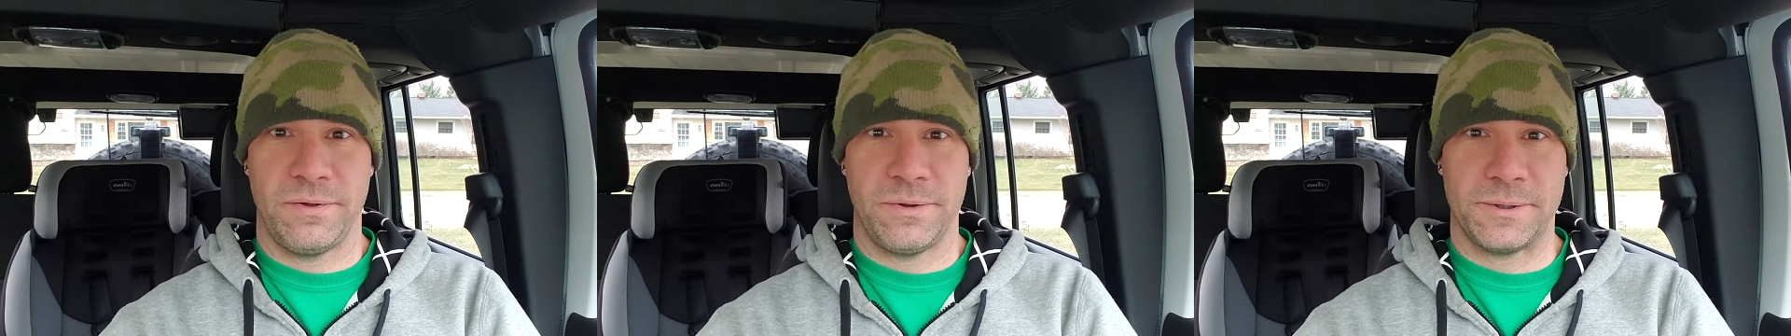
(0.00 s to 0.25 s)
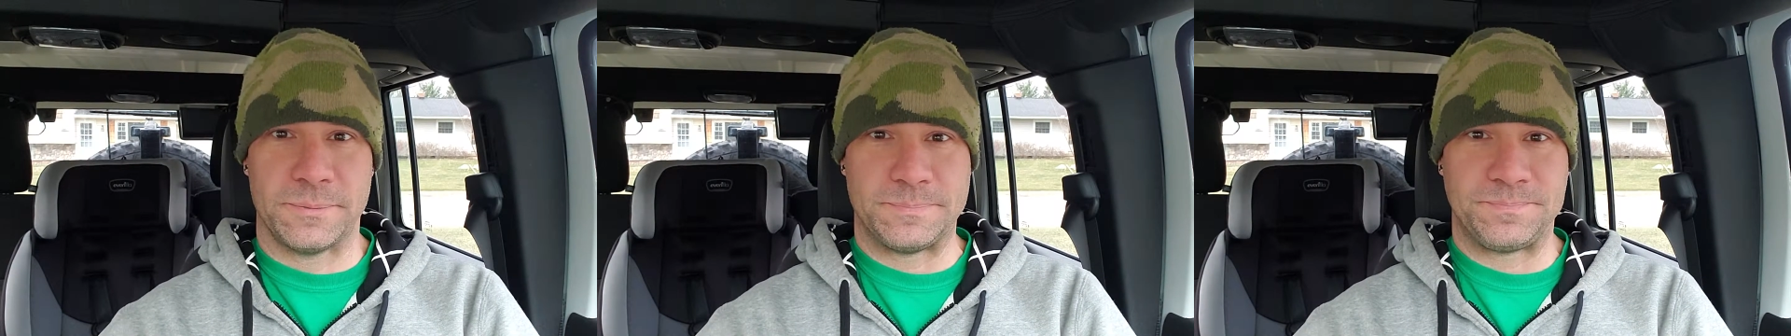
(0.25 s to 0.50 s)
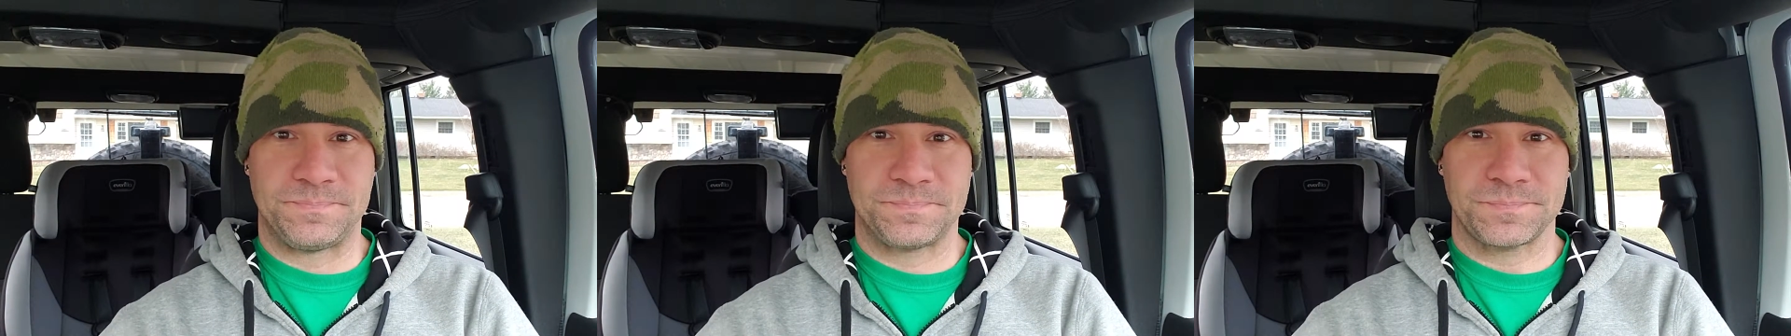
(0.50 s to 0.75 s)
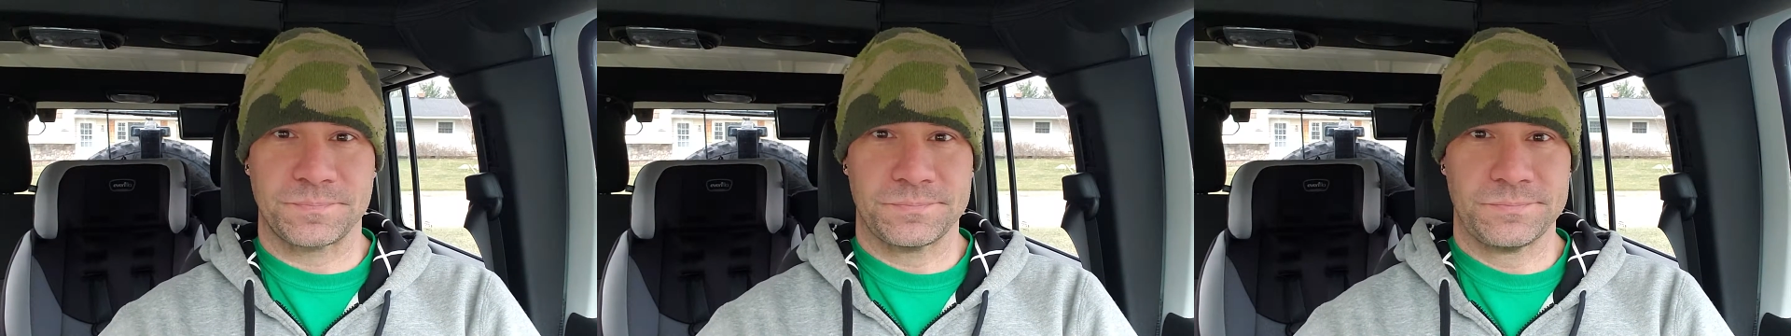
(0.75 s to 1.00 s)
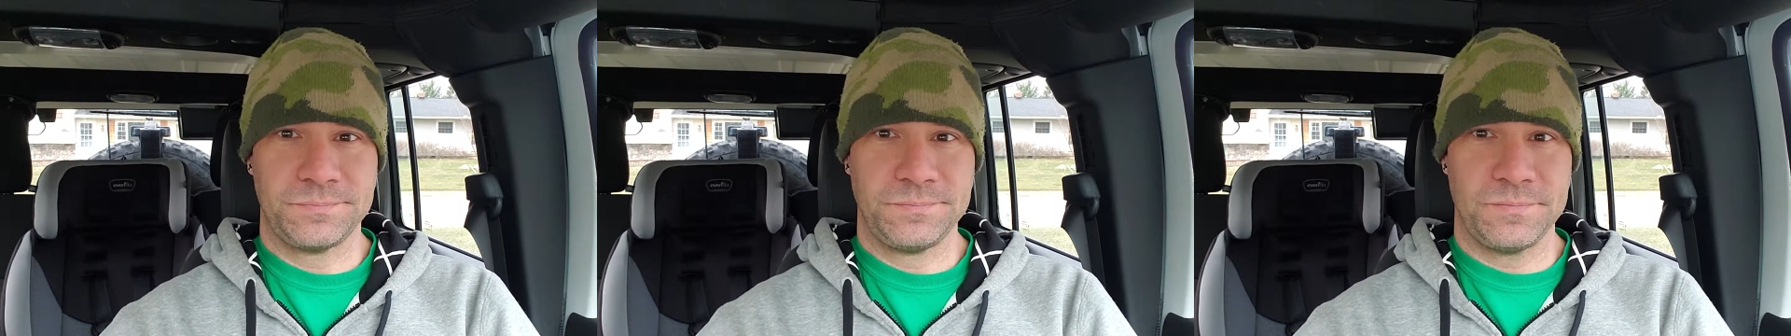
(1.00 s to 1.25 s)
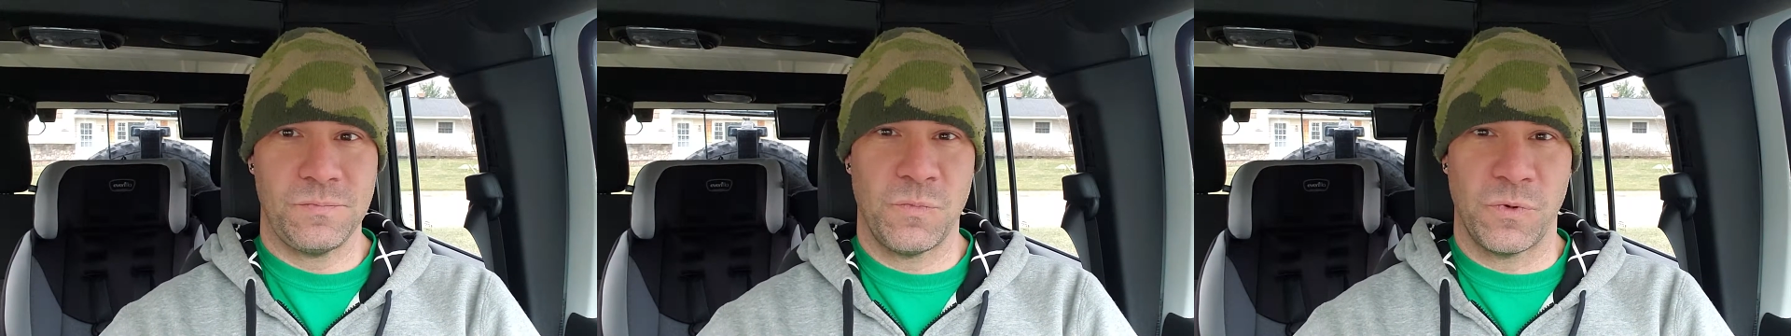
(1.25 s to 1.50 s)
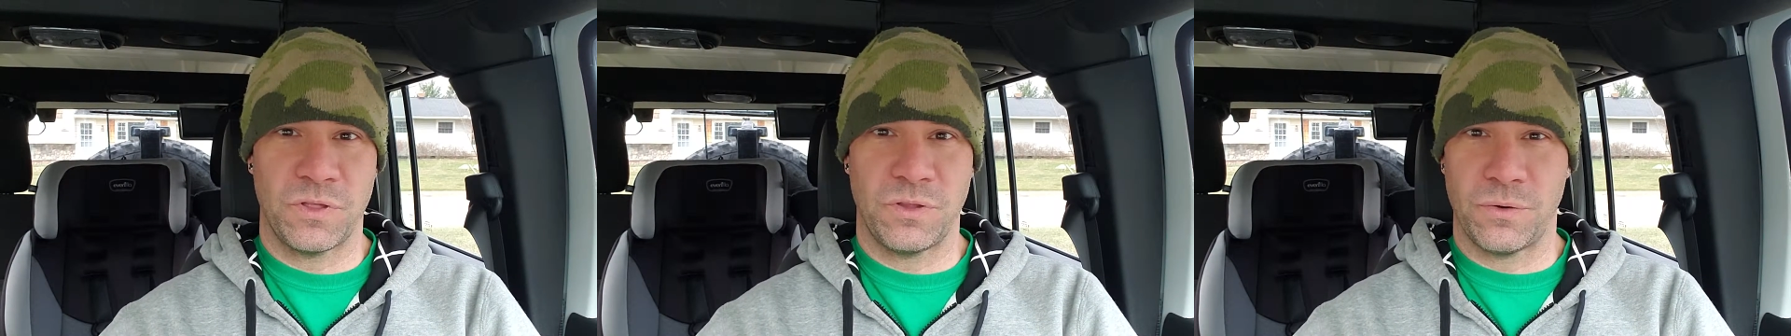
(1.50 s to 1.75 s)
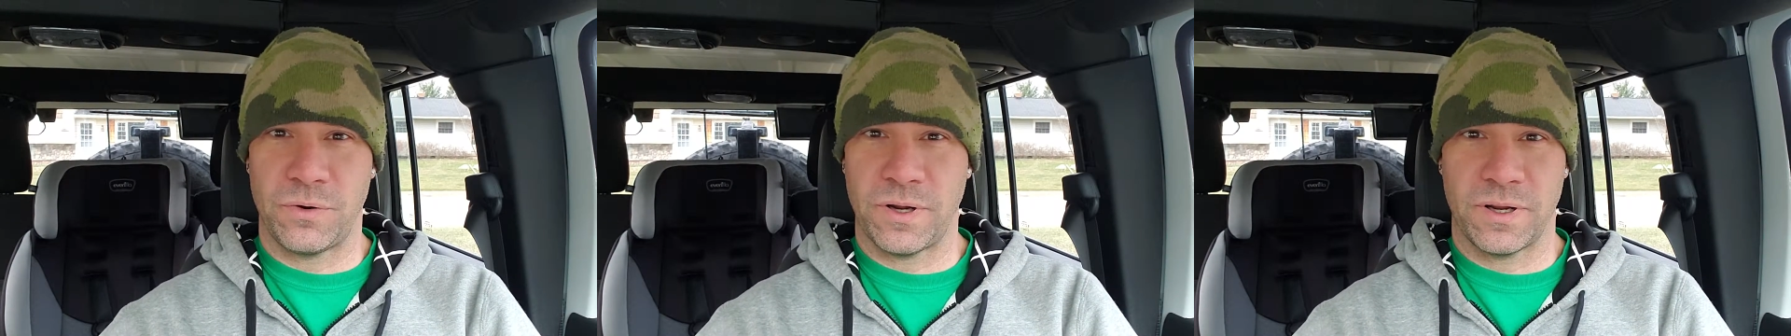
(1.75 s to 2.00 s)
with
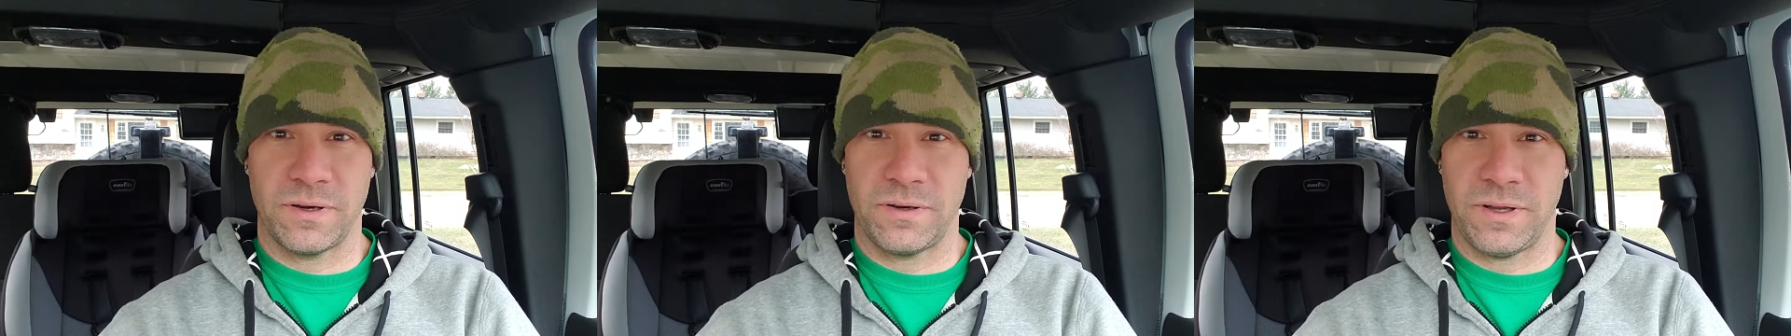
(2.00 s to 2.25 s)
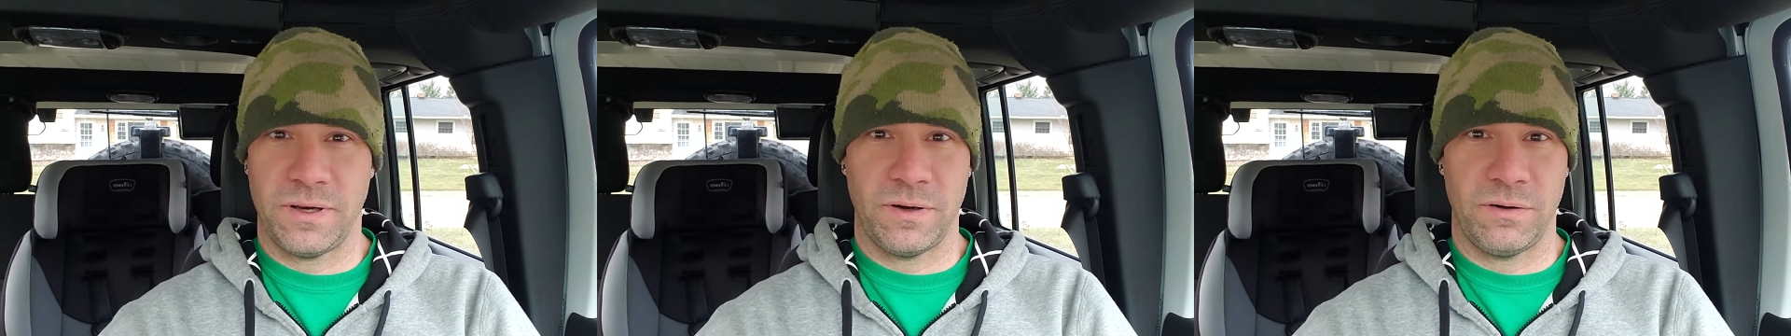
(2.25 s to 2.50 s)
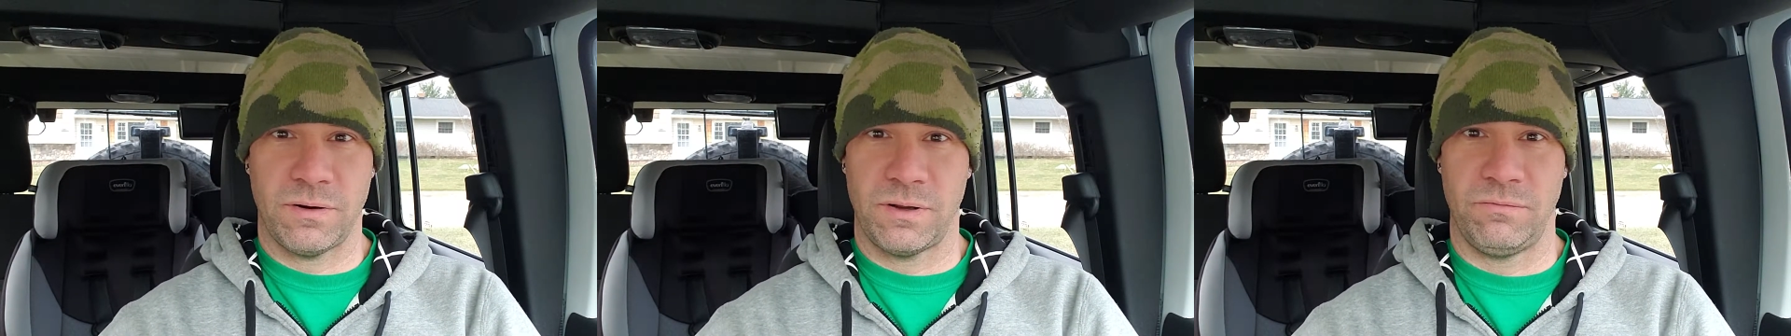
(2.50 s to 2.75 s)
no nicotine.